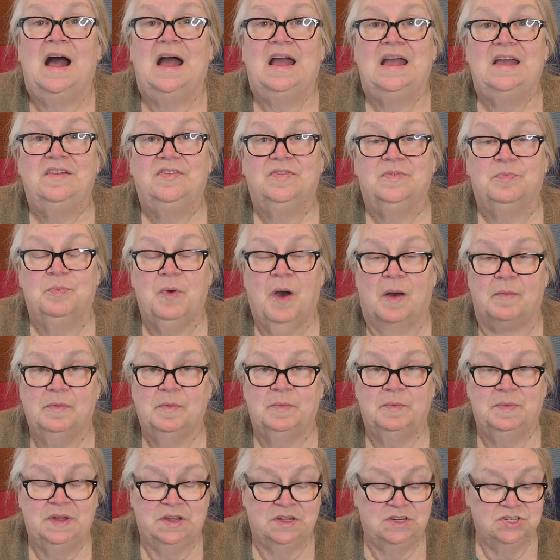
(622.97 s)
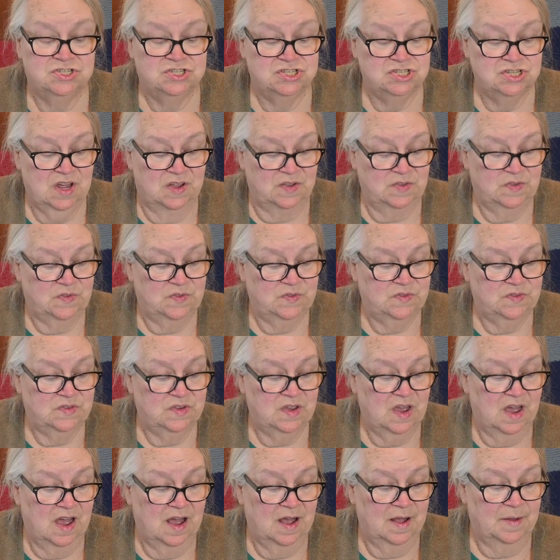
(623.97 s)
it's probably just,
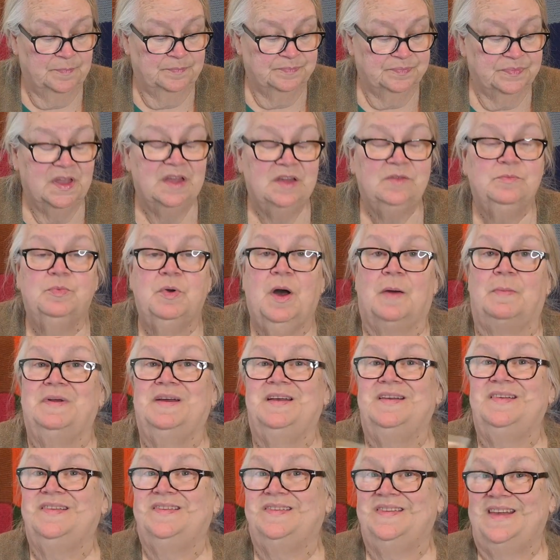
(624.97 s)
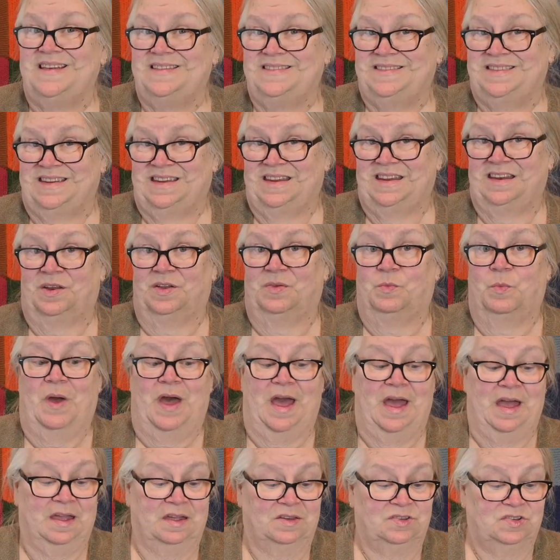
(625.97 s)
it probably is scented in a
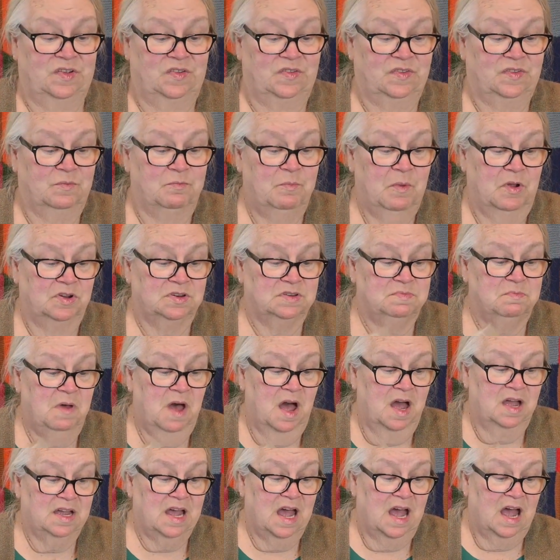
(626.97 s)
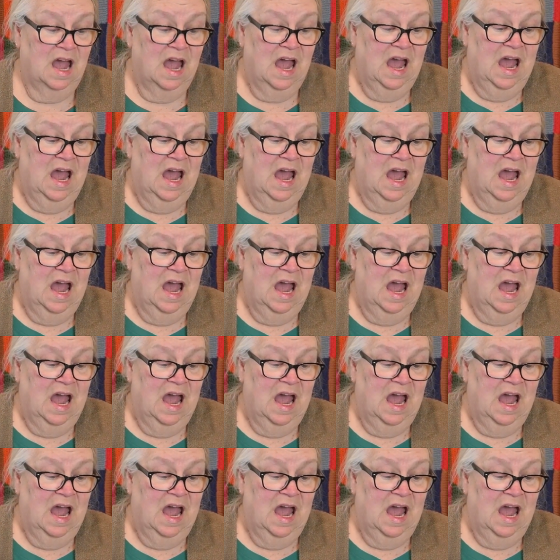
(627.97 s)
way, just marked maca.